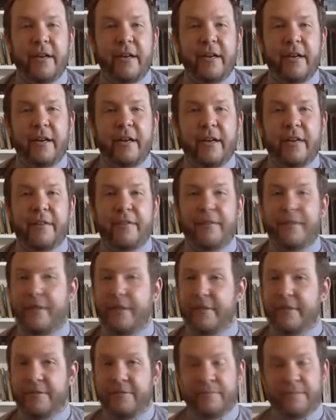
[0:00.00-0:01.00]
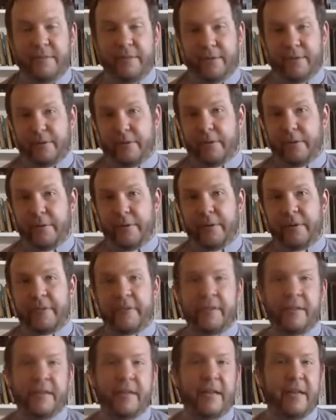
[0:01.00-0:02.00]
Uh, these the story we heard
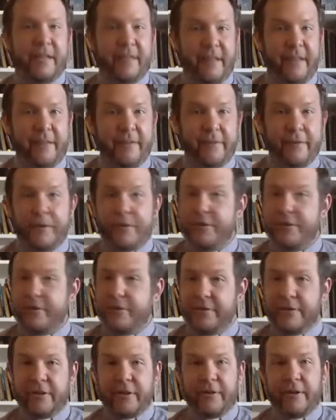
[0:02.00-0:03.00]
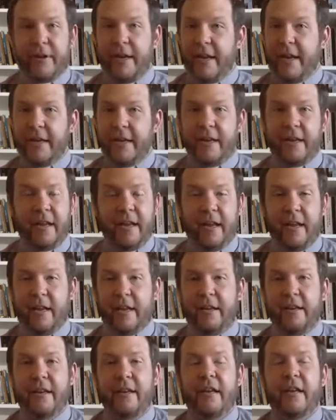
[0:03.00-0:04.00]
today and that verse just go hand in
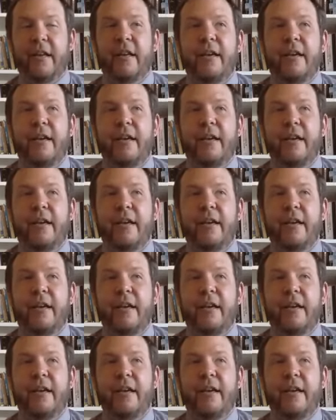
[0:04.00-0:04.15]
hand